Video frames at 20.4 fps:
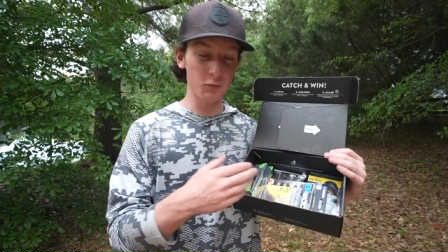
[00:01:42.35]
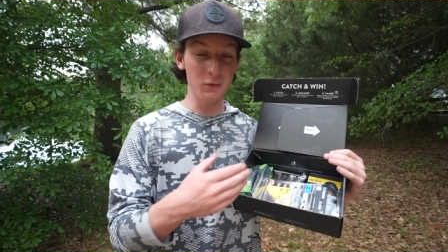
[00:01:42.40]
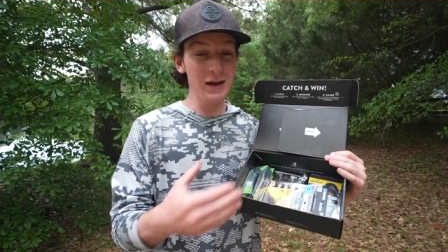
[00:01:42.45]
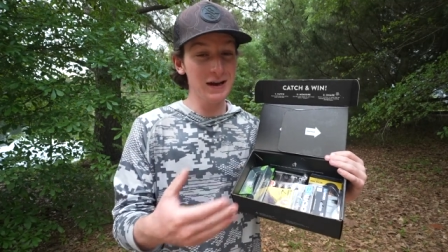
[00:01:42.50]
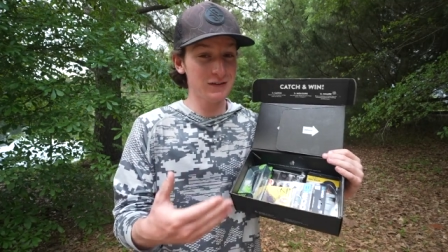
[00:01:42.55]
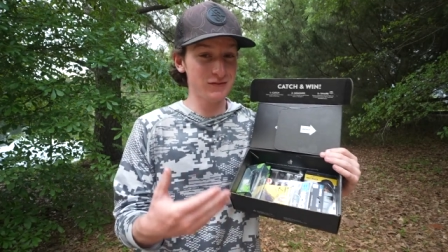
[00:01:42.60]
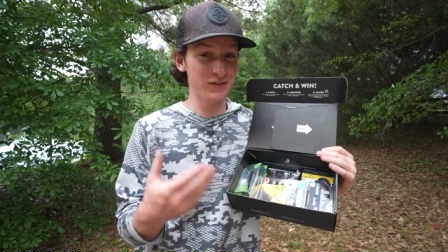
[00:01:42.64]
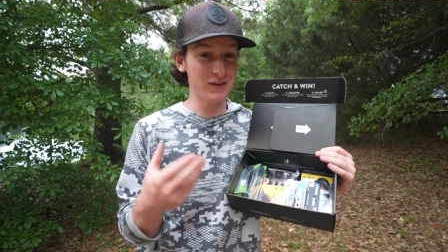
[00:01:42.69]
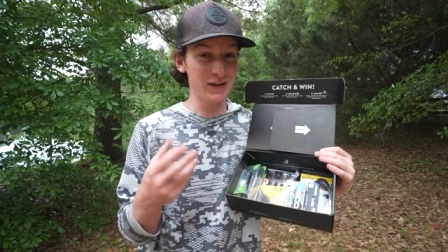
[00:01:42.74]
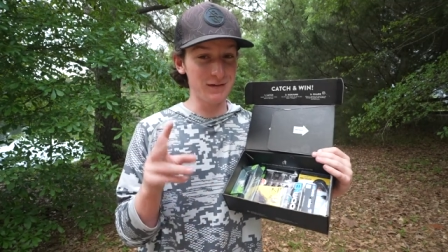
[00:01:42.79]
We
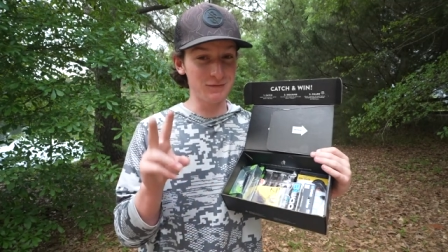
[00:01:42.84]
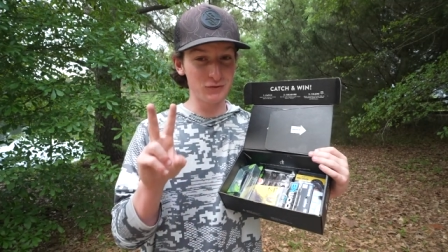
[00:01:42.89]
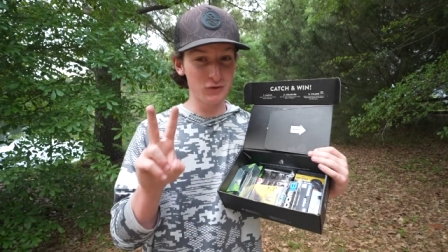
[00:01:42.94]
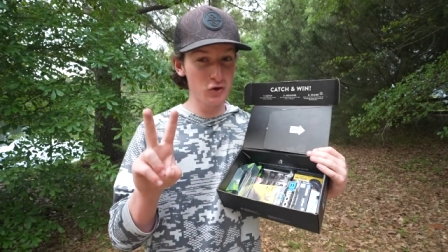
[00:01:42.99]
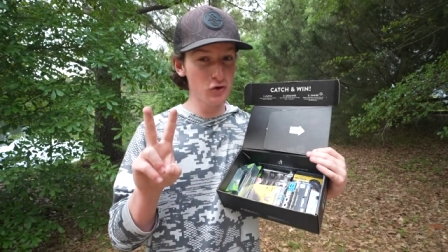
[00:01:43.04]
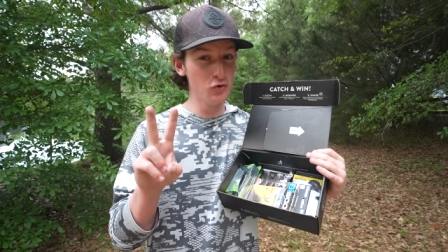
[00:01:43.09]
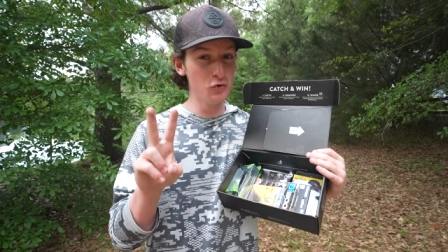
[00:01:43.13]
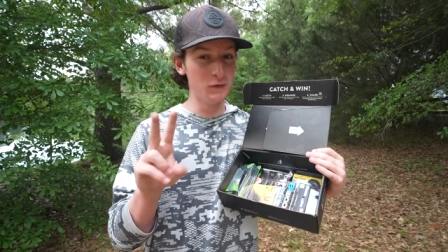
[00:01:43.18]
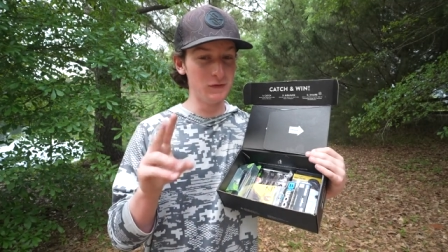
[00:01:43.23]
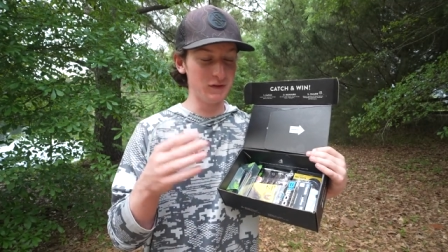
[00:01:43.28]
actually have
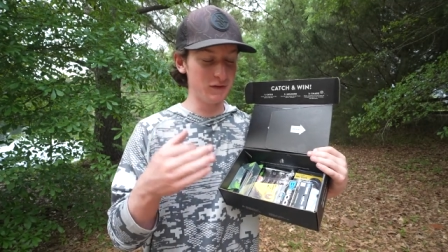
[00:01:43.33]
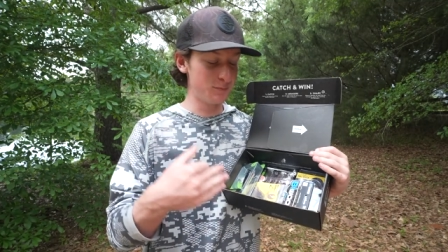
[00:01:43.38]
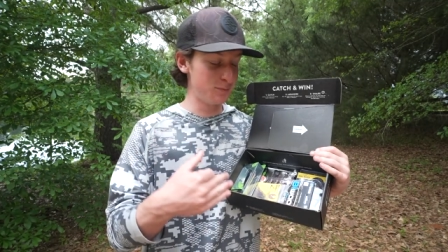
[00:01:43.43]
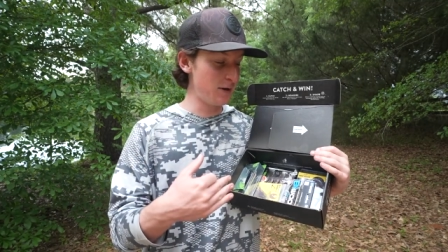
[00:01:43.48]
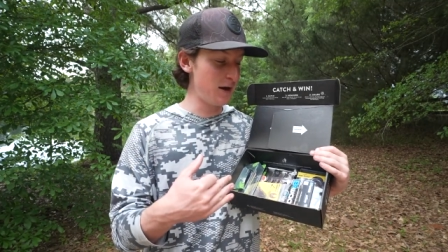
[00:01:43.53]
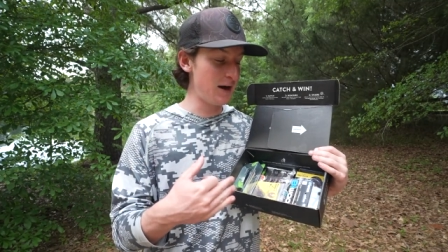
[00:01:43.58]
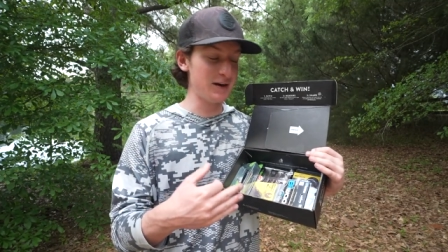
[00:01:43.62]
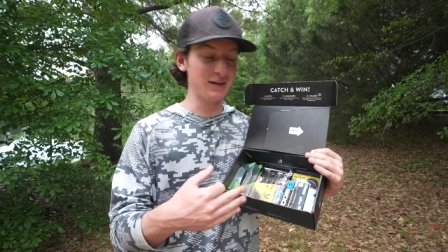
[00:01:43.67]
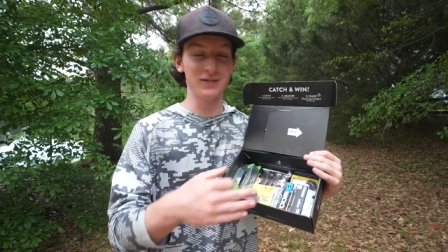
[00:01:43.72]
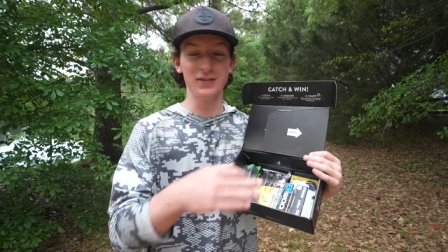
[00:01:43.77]
two in this
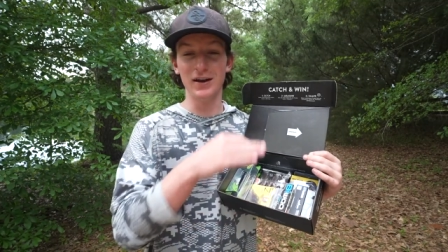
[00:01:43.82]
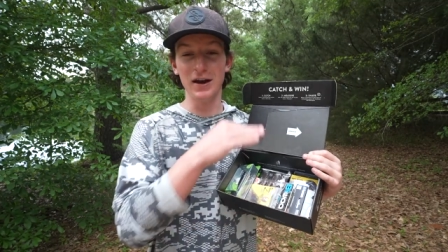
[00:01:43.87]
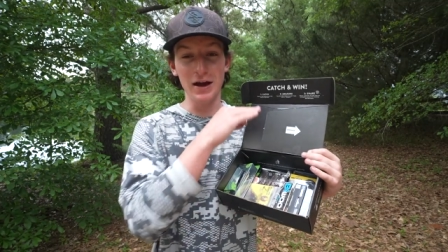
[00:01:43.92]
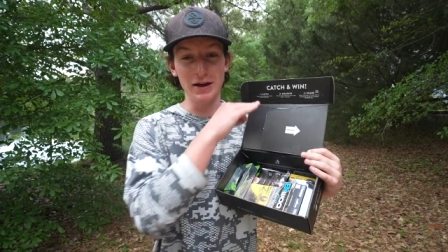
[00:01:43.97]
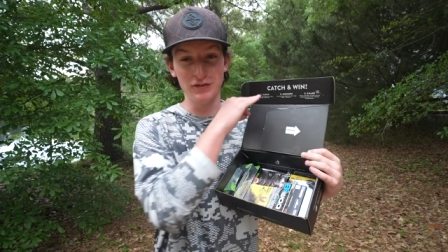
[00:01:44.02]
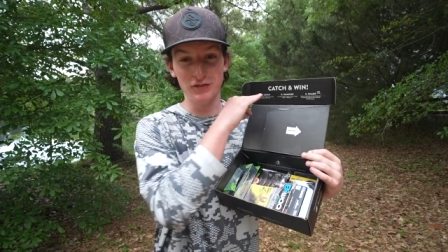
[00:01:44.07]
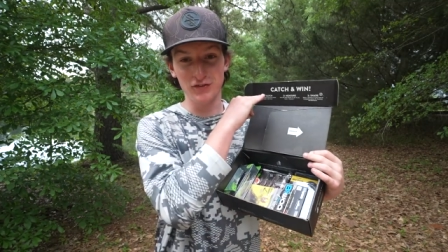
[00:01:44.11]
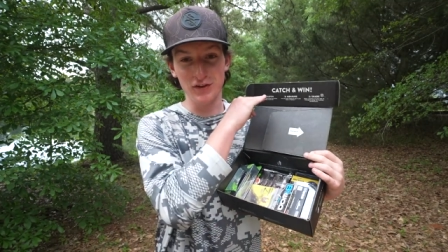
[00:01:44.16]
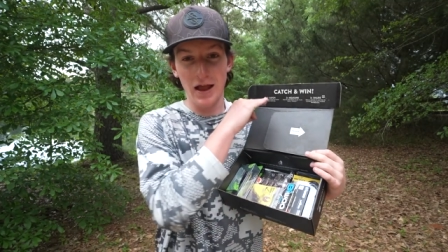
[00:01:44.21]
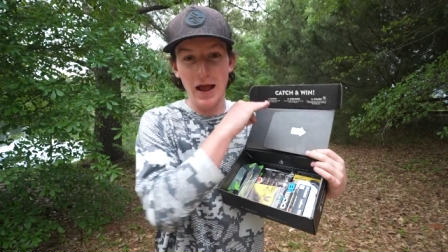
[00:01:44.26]
box that
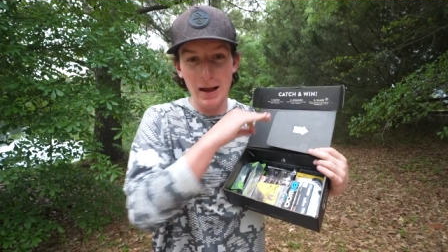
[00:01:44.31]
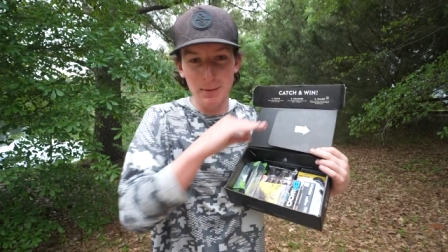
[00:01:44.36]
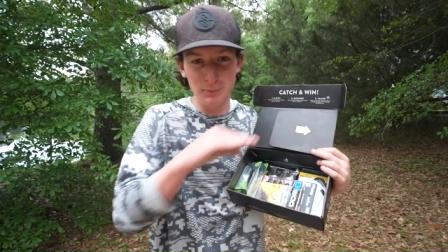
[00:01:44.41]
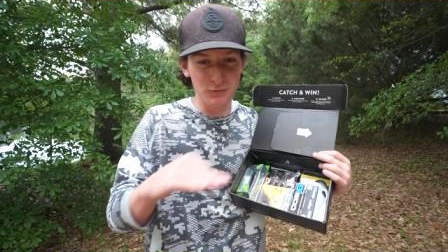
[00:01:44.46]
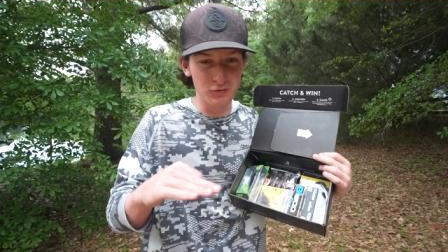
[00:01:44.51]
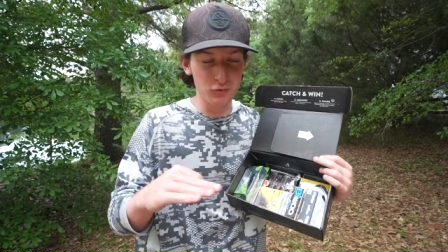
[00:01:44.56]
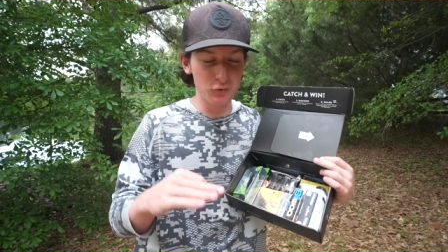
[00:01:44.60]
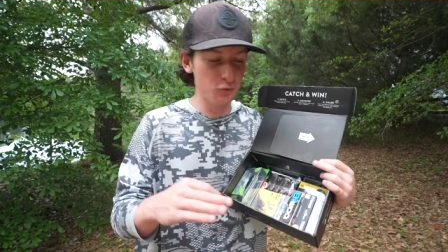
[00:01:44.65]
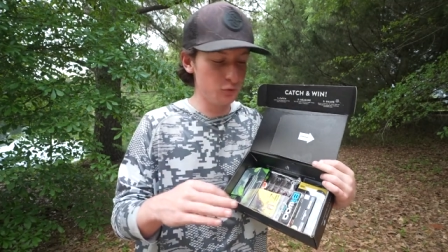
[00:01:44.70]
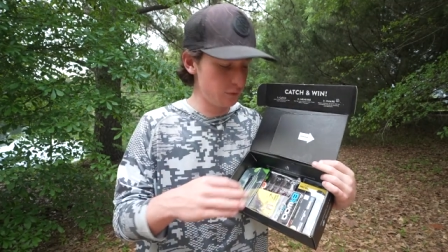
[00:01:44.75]
I just
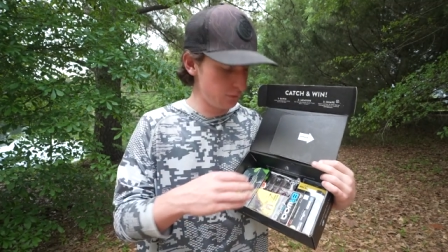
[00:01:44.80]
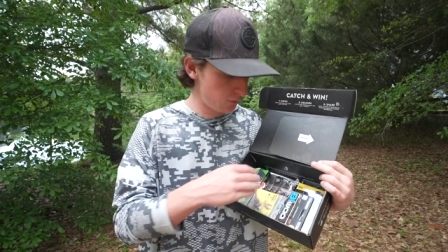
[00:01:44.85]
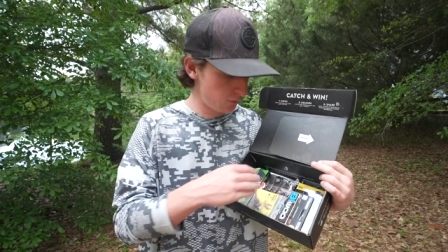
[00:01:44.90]
absolutely